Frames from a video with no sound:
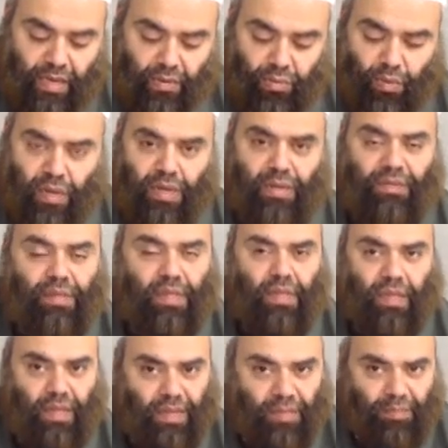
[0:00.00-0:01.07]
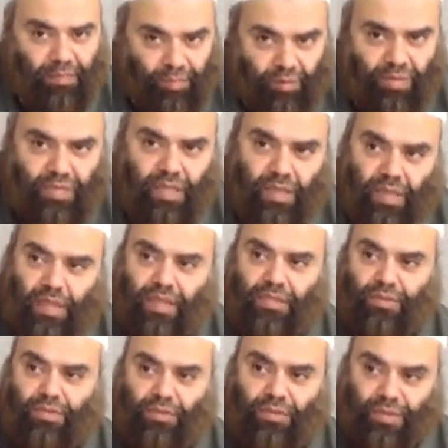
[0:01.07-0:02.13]
One of the important
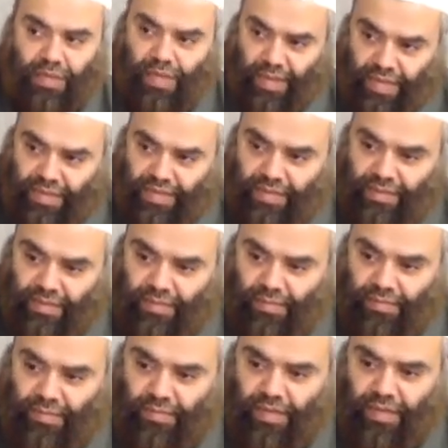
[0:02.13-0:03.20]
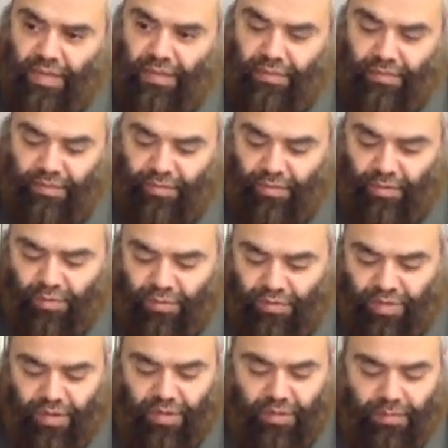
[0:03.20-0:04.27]
things to realize, before we
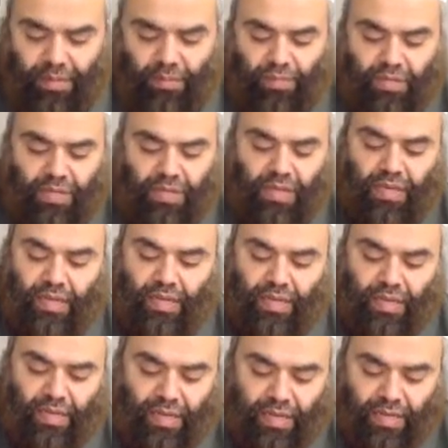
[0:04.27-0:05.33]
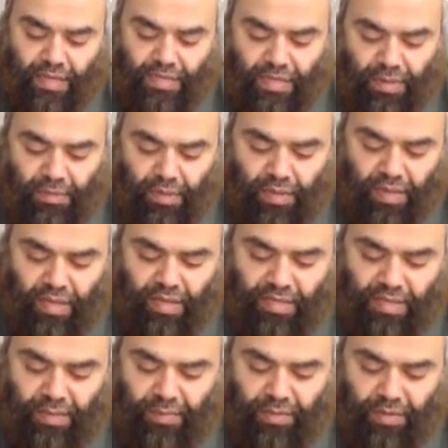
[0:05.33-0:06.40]
talk about some of the
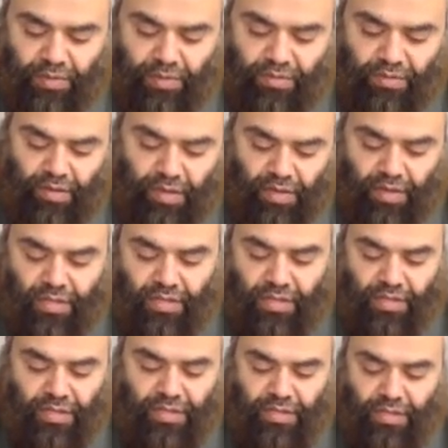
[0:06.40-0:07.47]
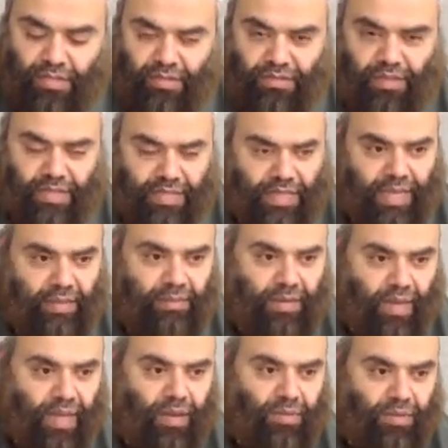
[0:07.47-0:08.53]
examples of the early generations of Islam
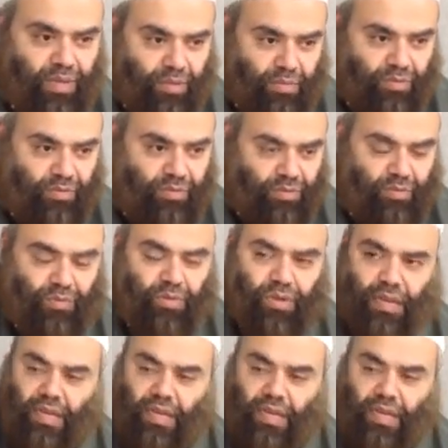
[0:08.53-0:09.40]
and how they used to